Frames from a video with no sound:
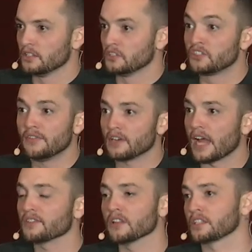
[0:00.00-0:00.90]
Stephen, I
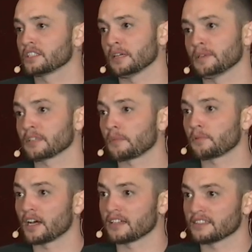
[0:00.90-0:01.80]
haven't launched yet because my
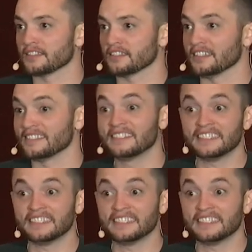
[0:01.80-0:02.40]
product's not done.